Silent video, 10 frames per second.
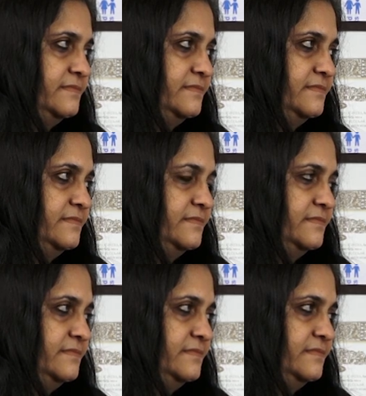
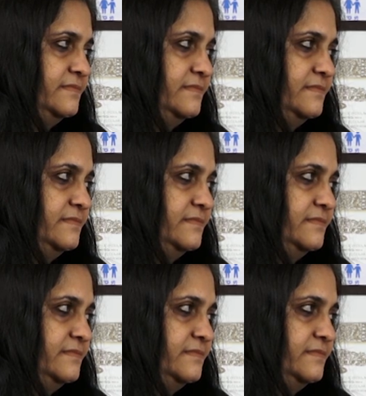
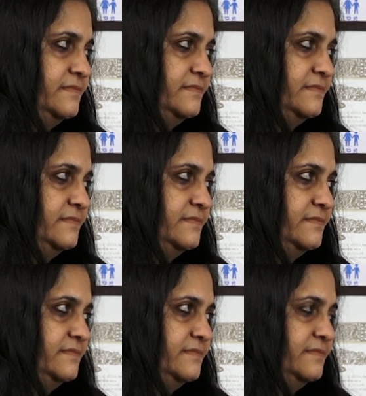
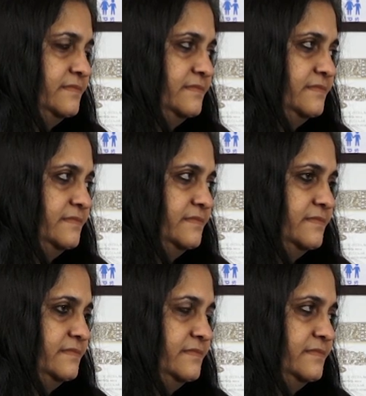
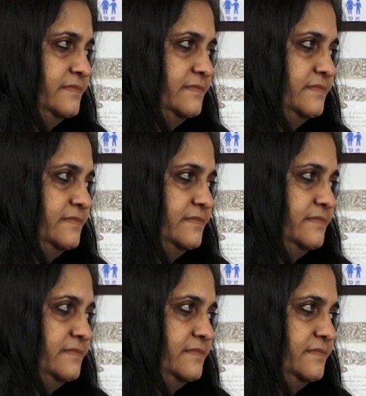
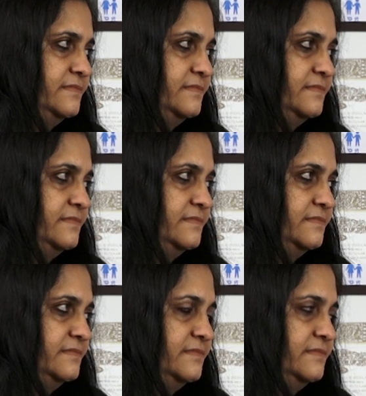
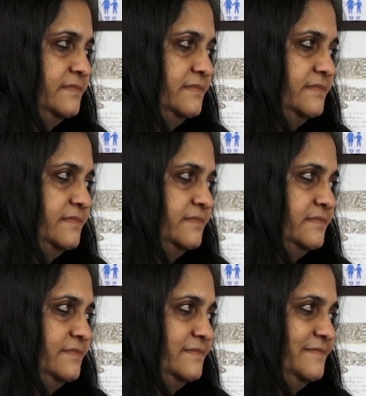
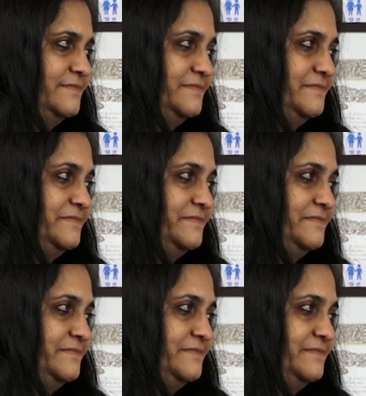
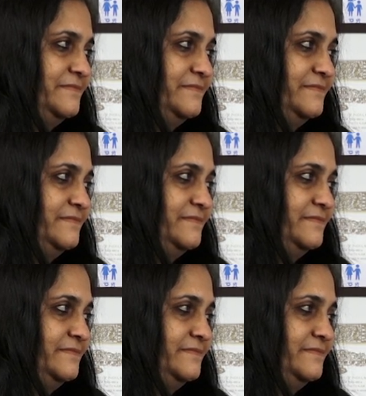The person shown says nothing.